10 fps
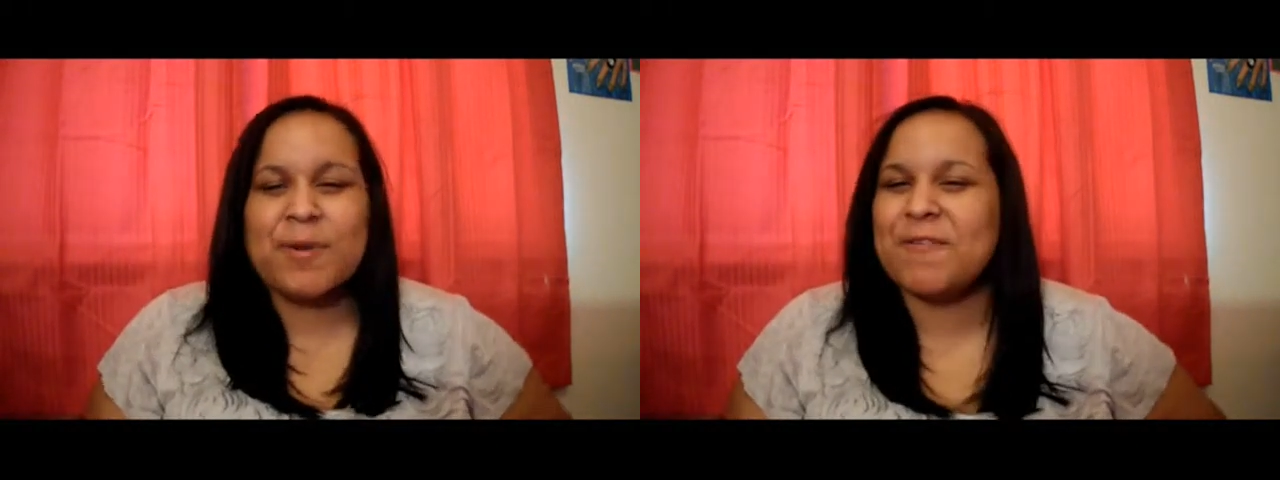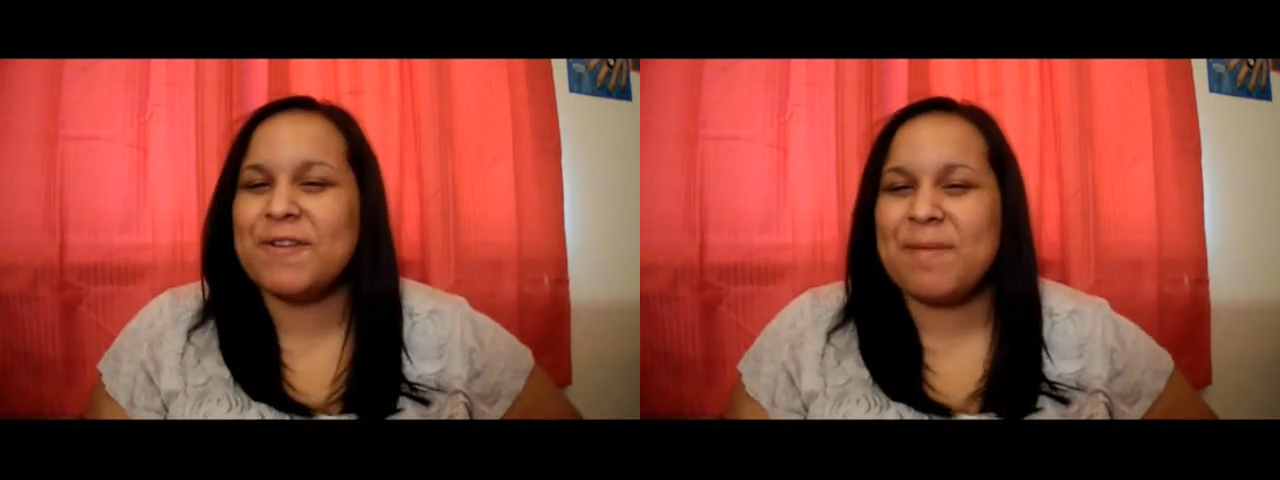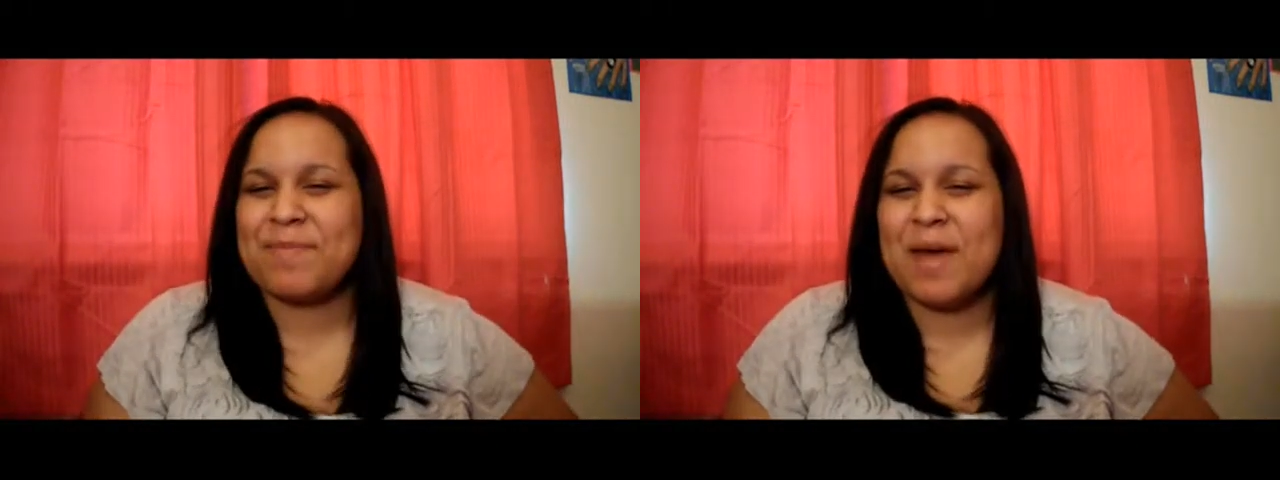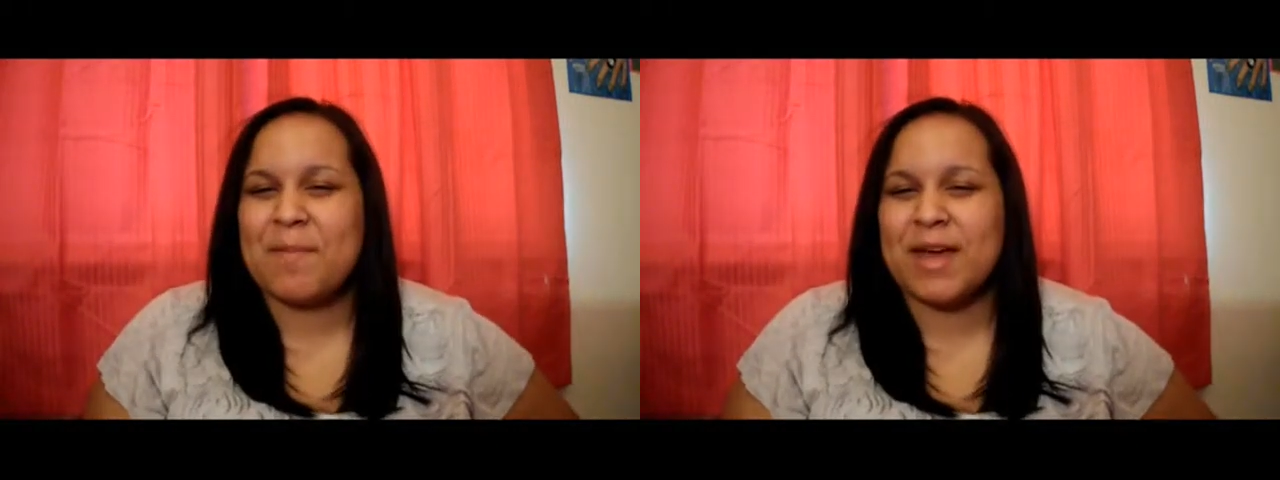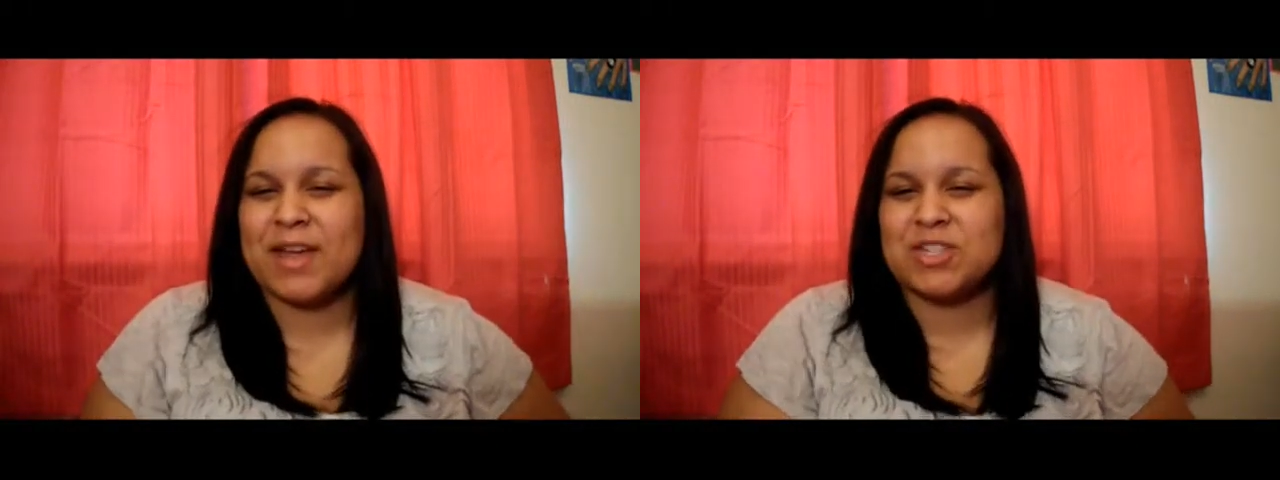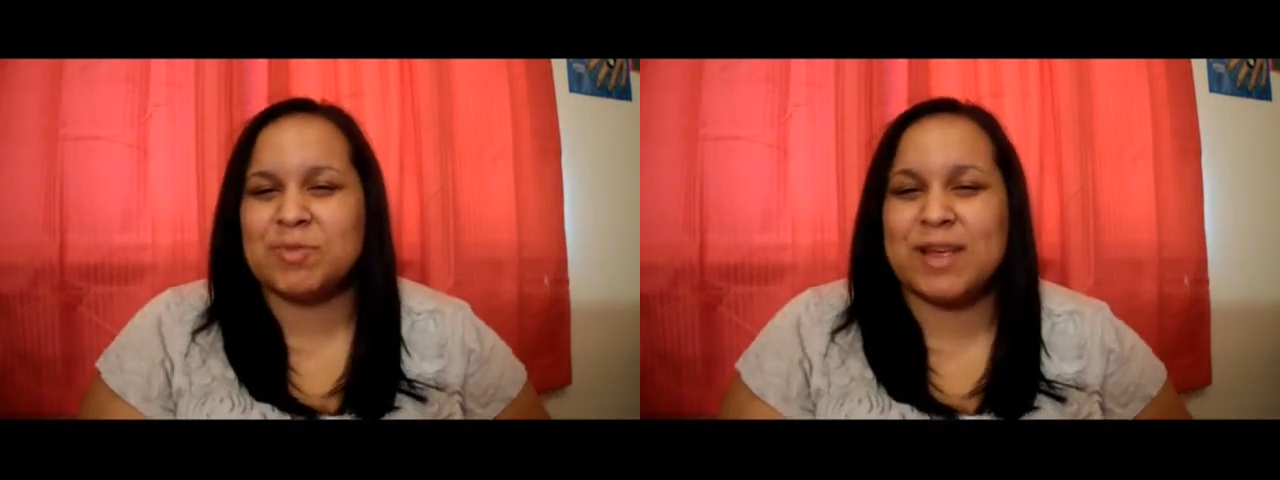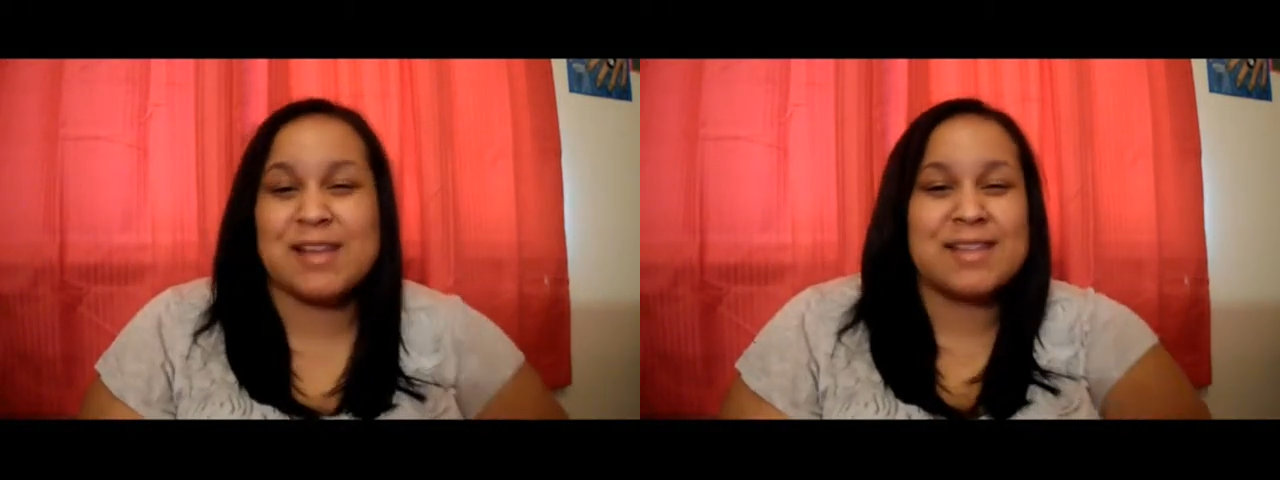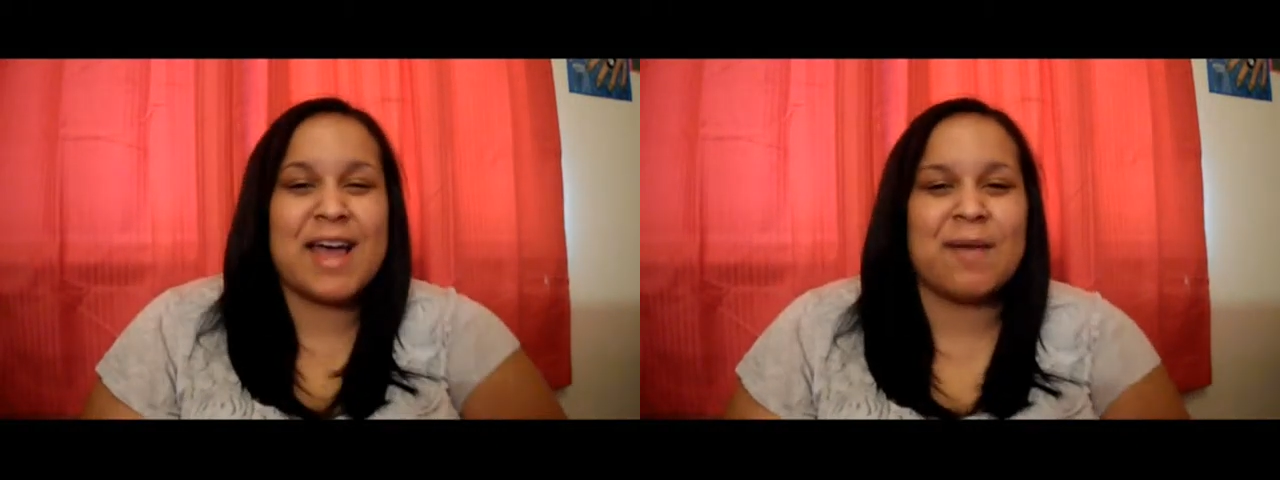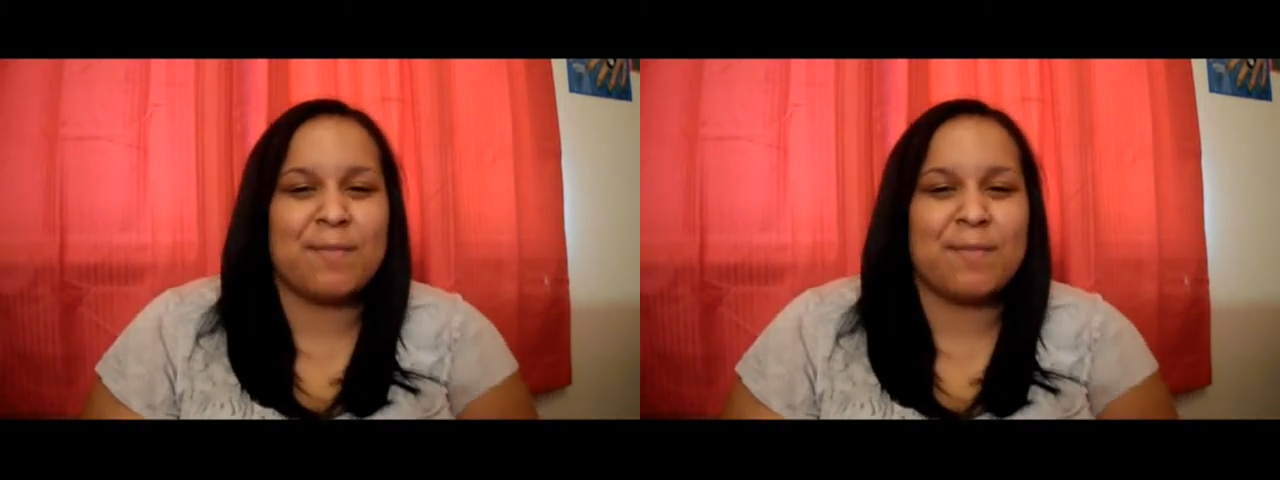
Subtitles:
poof it up that much, because